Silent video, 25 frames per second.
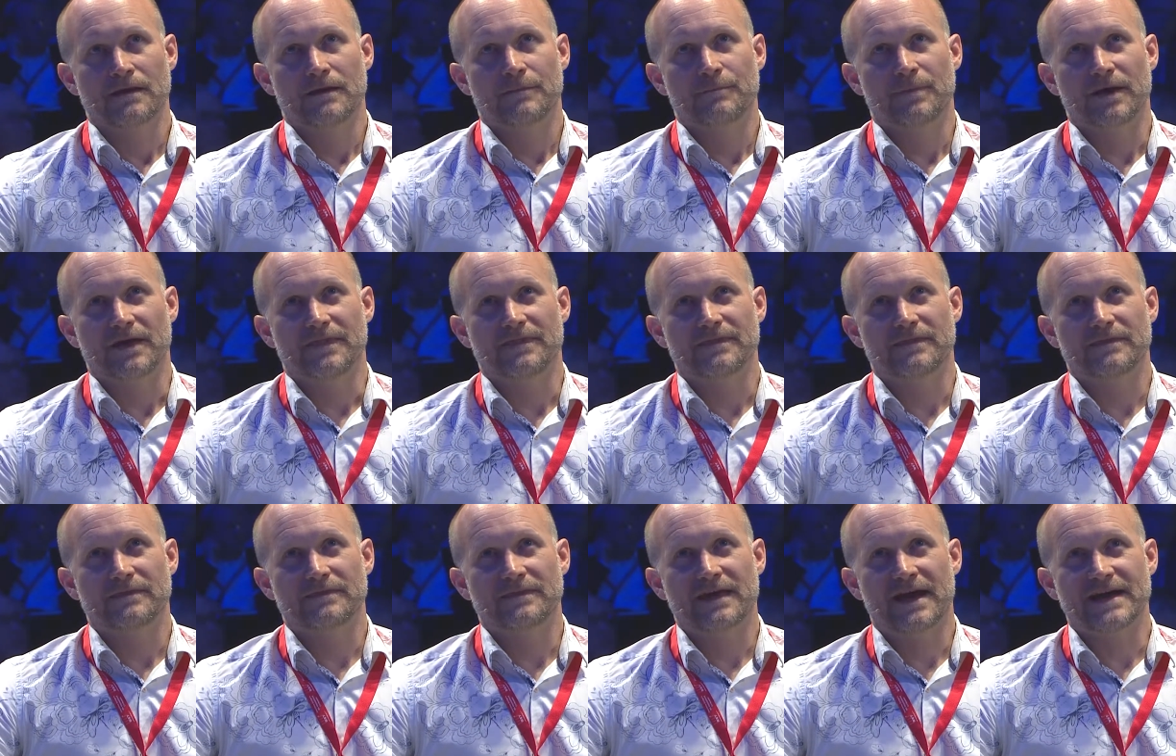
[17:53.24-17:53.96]
But
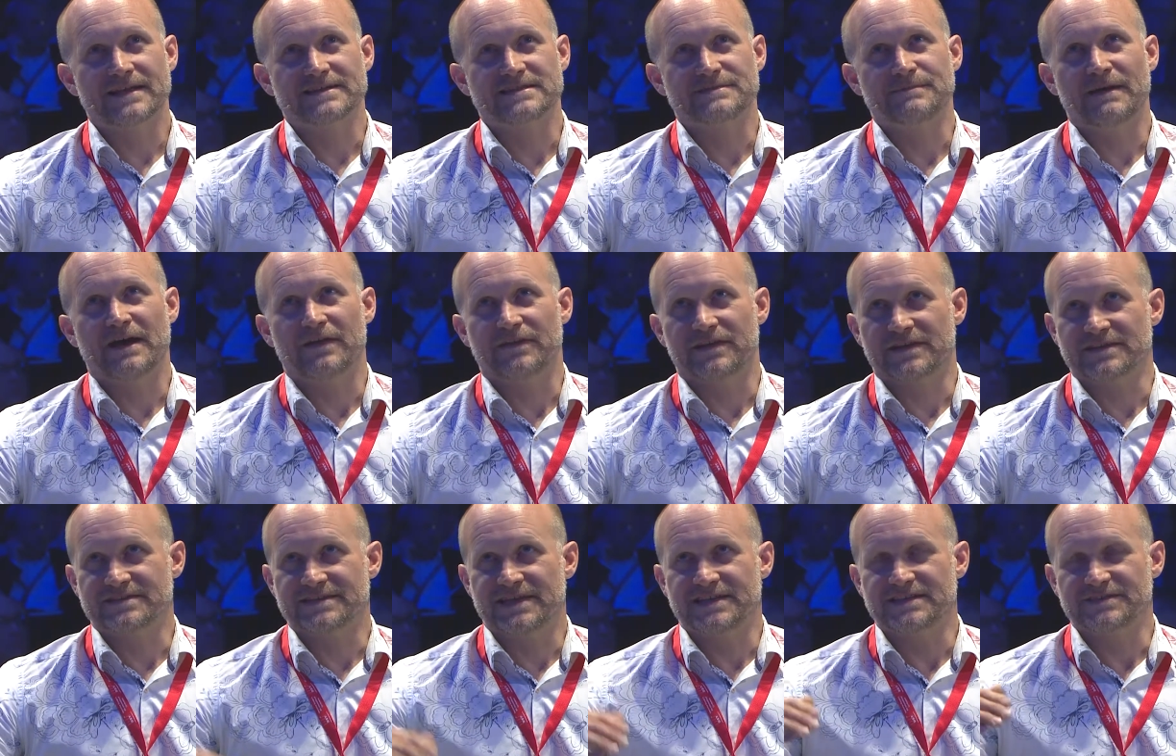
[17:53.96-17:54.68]
that's about the
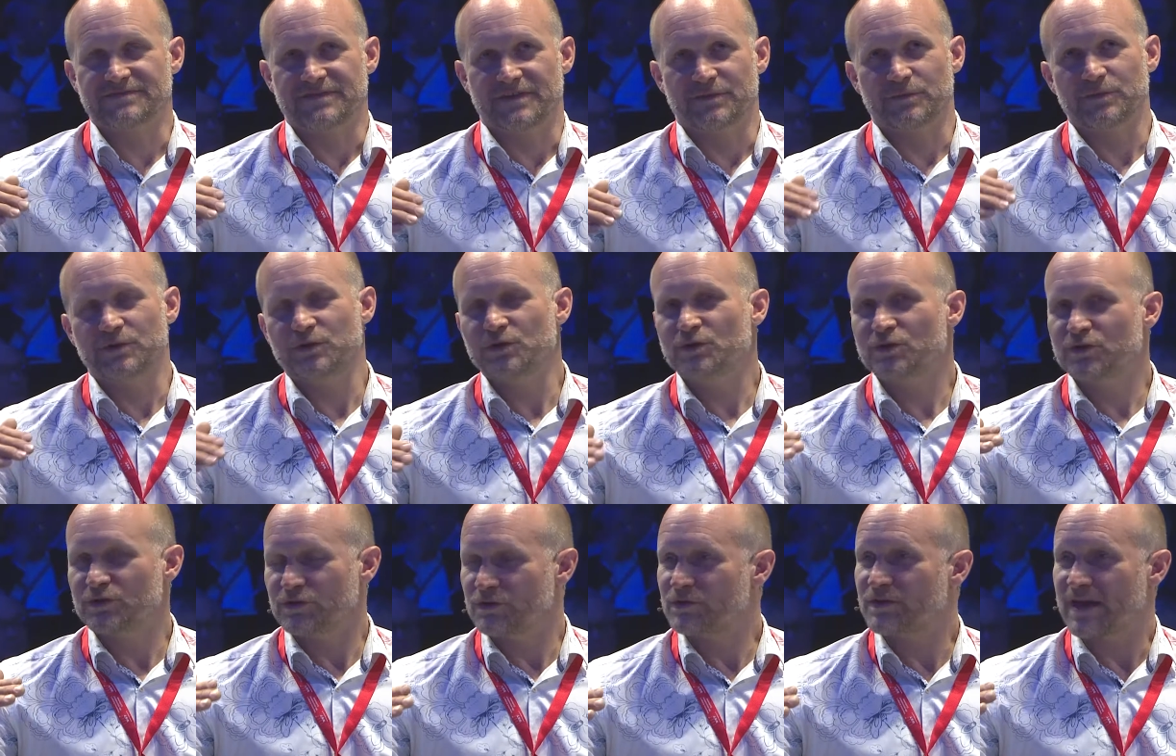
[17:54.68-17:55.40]
extent of it.
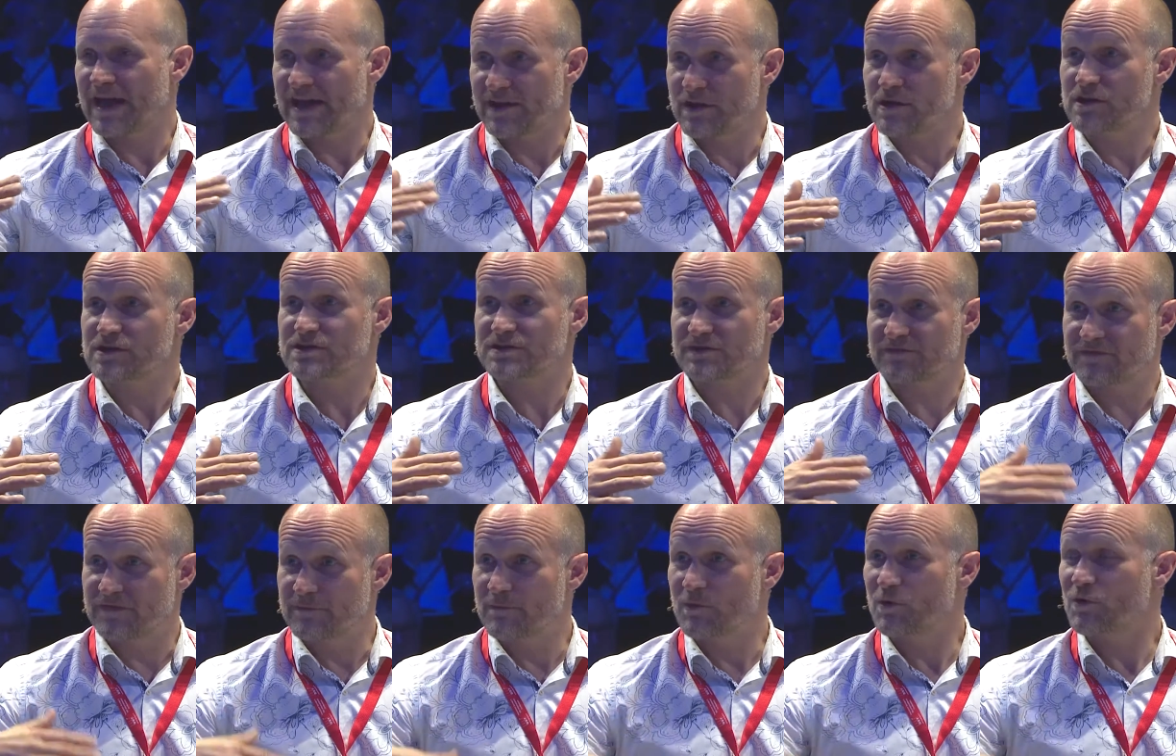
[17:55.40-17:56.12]
You can
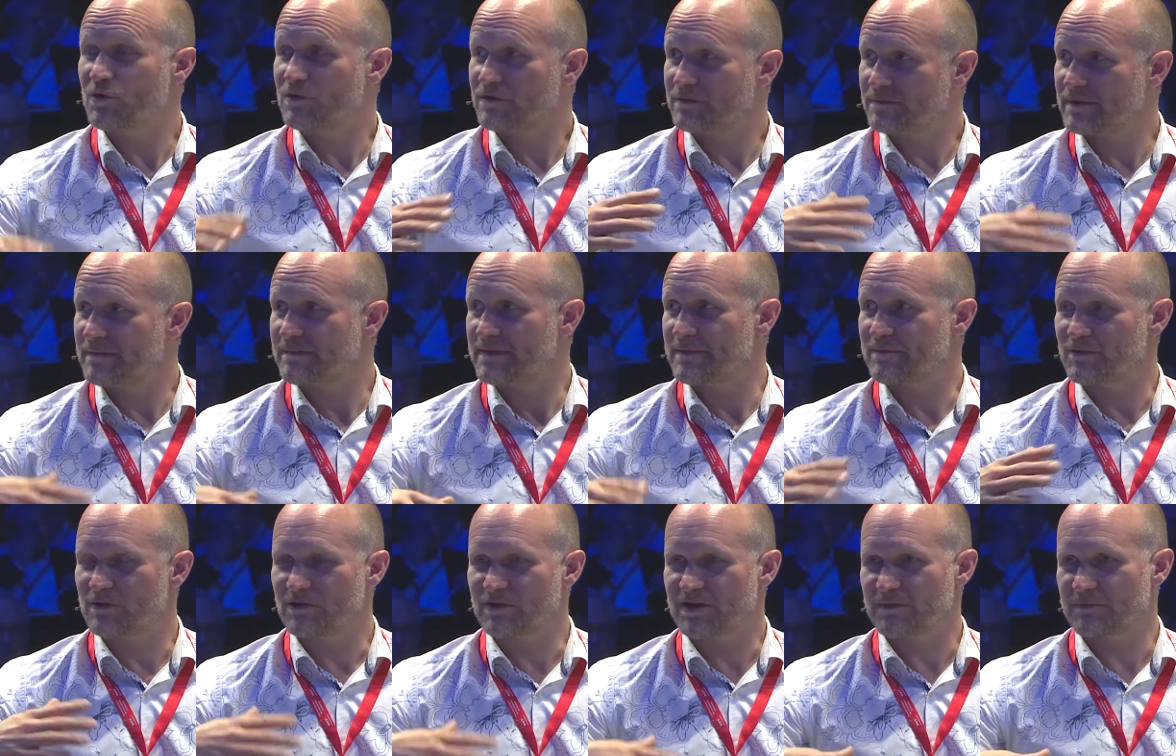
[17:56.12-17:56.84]
ask for more when
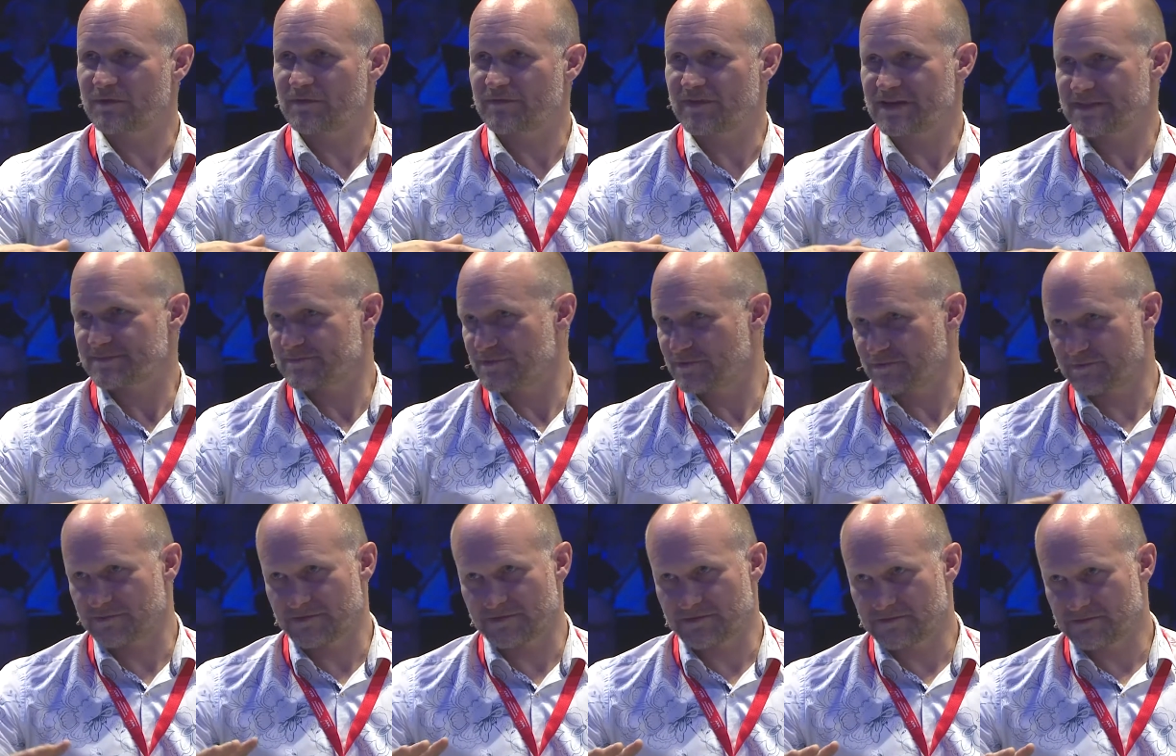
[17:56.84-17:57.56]
people log in with Facebook,
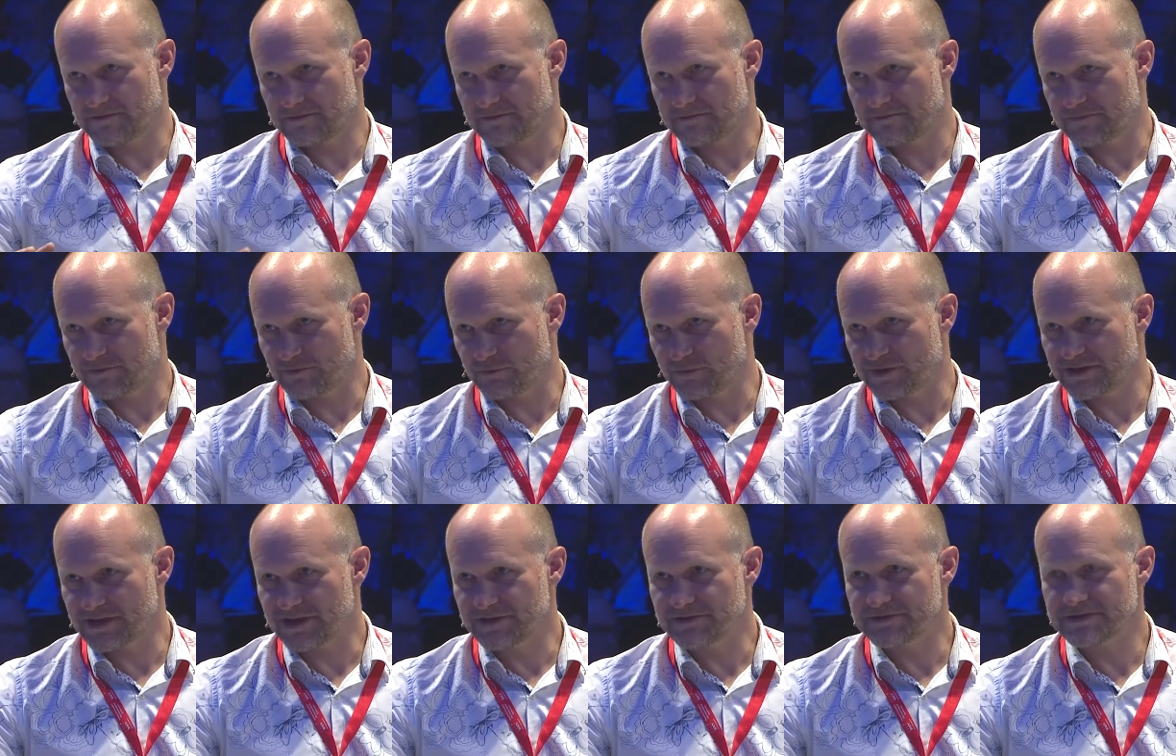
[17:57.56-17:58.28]
but
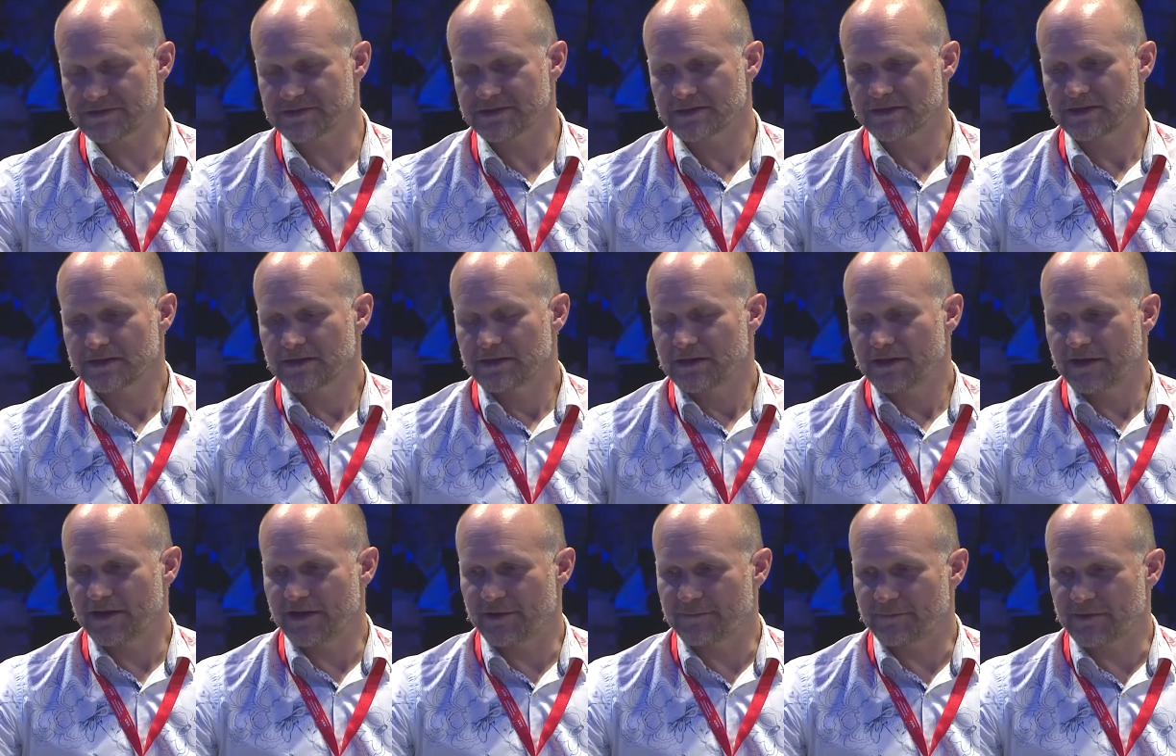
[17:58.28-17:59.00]
we don't.
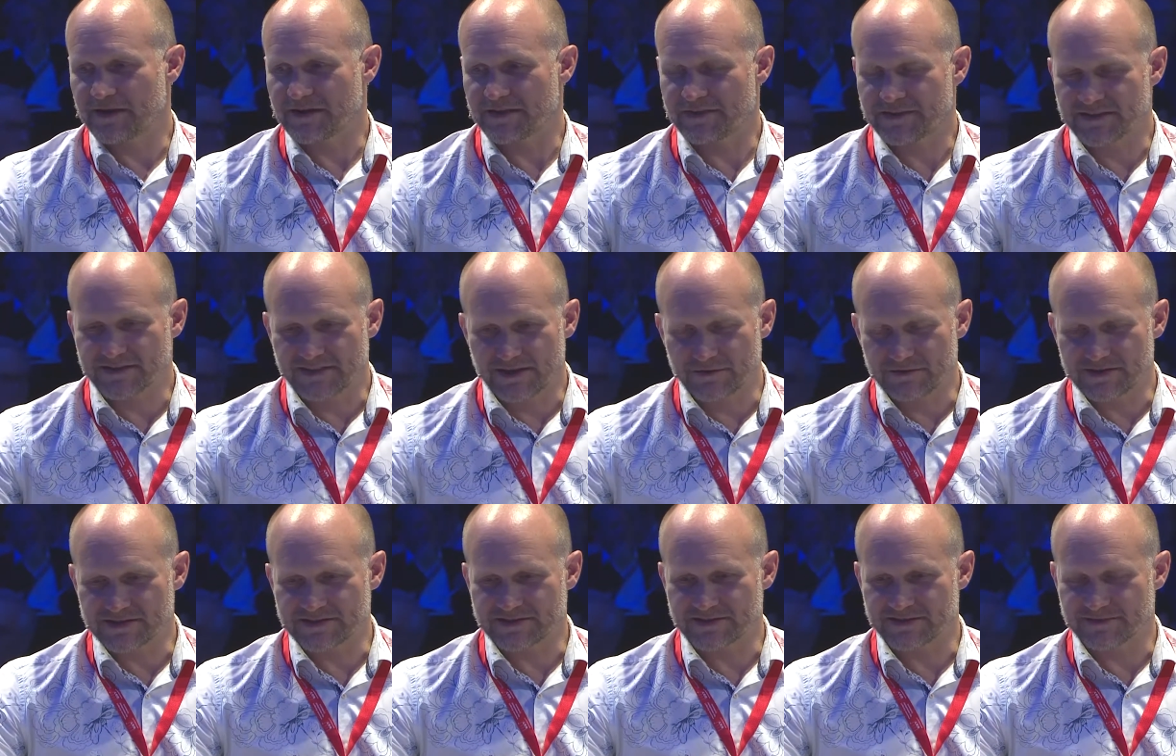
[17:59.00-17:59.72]
And I think
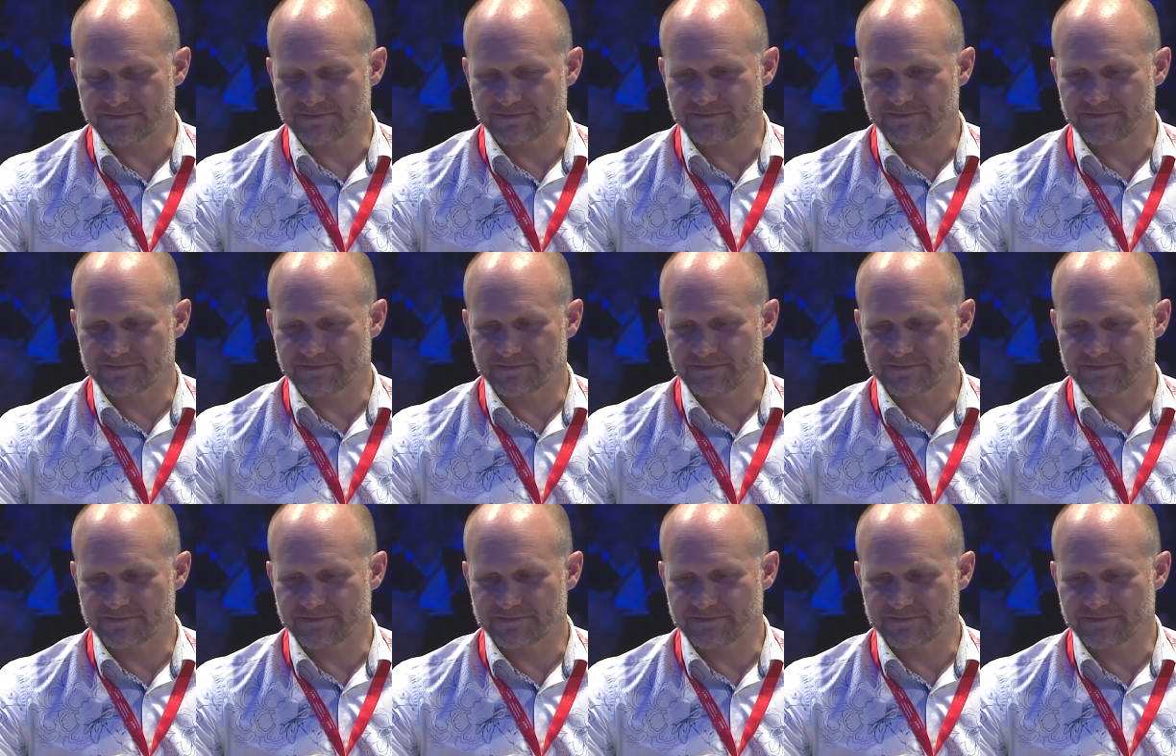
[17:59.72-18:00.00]
there is a